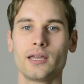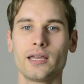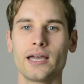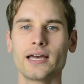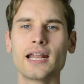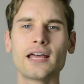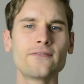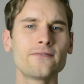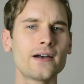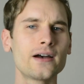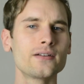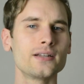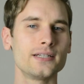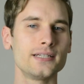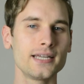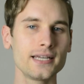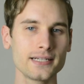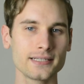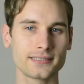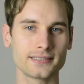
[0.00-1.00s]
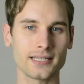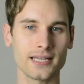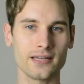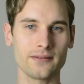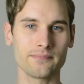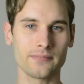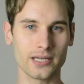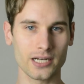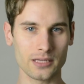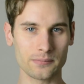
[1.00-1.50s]
And I found a dataset
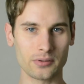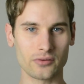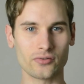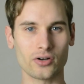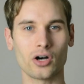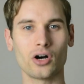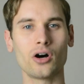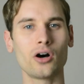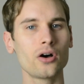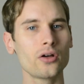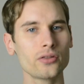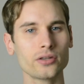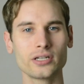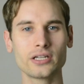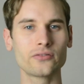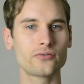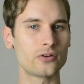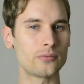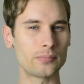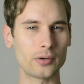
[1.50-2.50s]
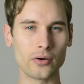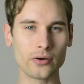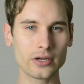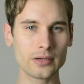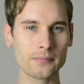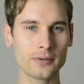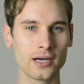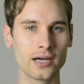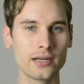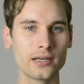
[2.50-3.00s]
made up of all the different
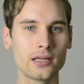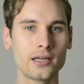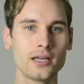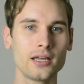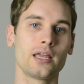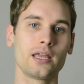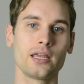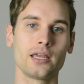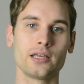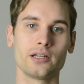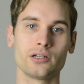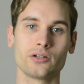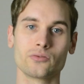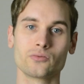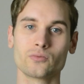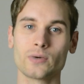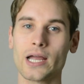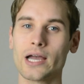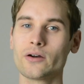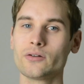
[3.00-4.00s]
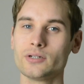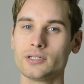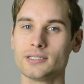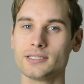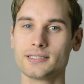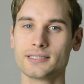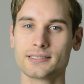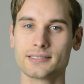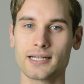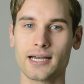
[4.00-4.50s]
Pokemon in a rounded
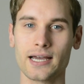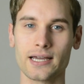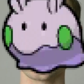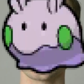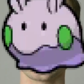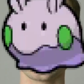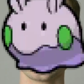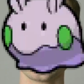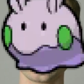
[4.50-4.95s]
style.